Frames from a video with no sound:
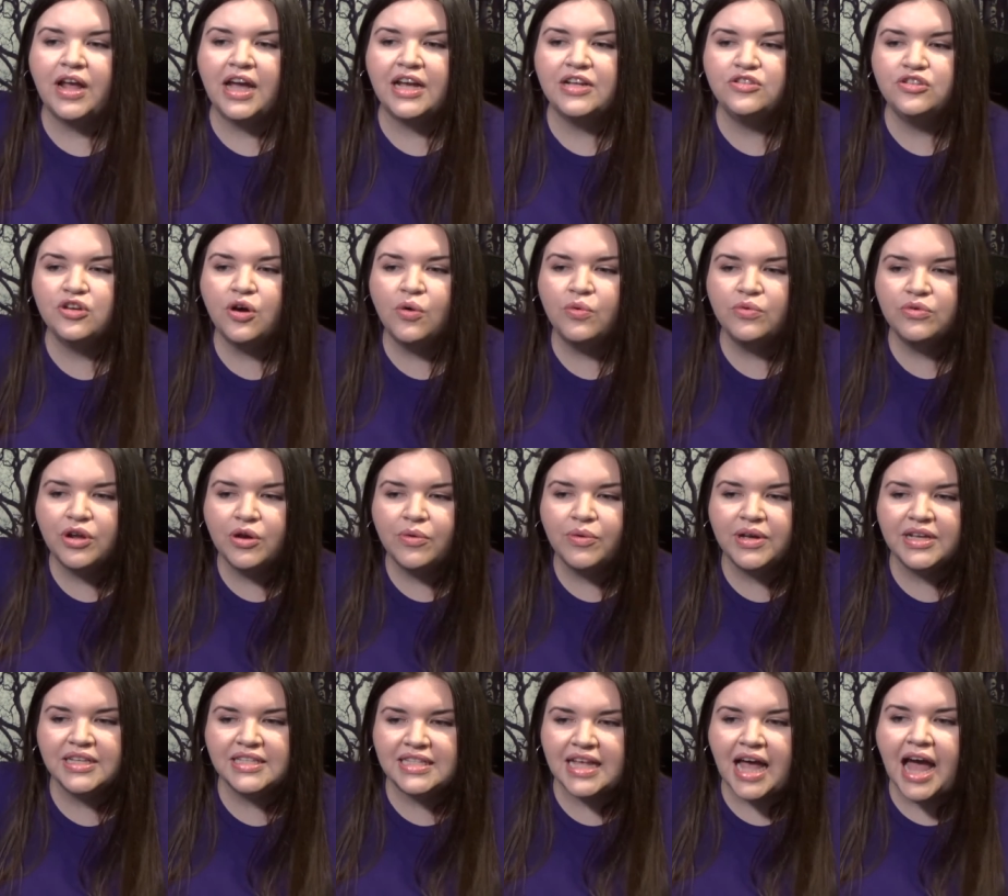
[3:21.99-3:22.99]
I don't know
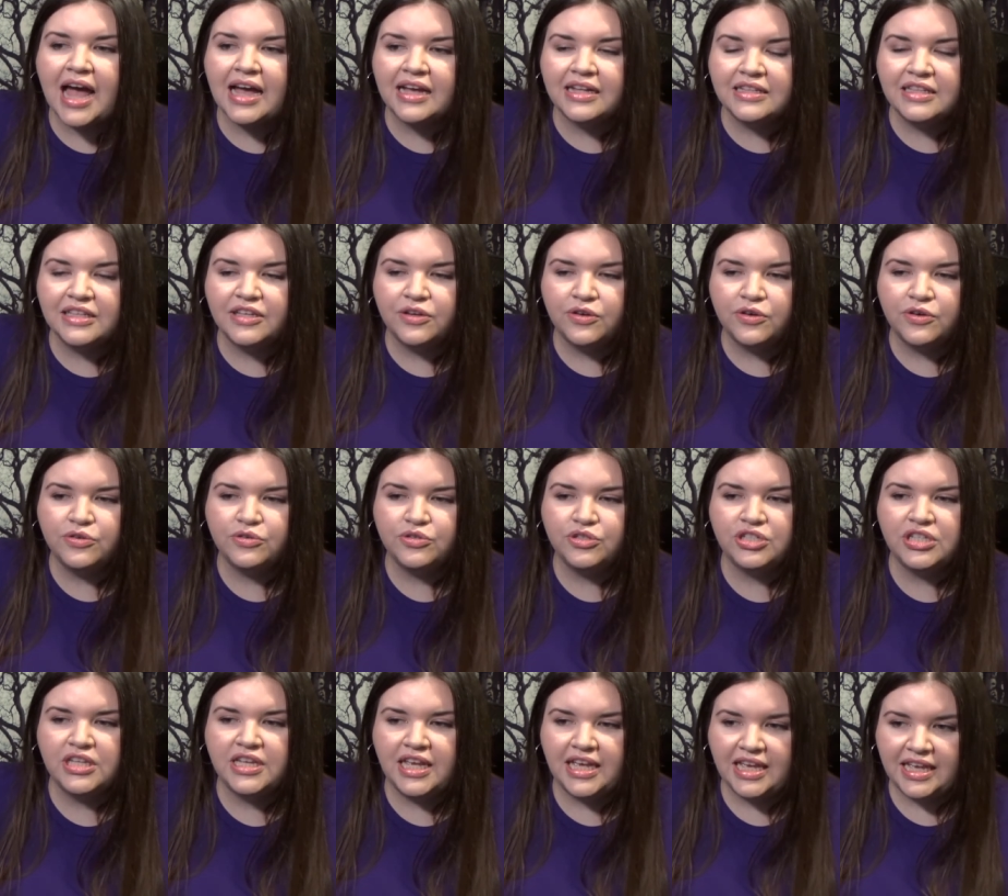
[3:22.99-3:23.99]
exactly who
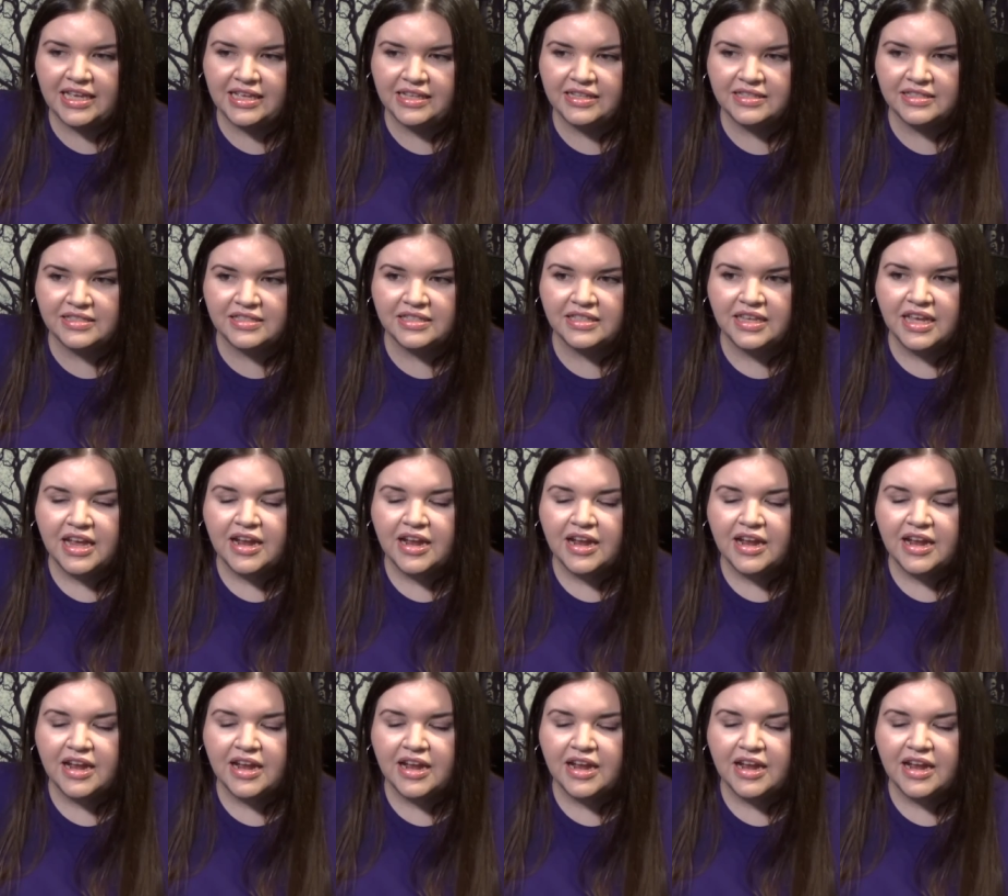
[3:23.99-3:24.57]
she is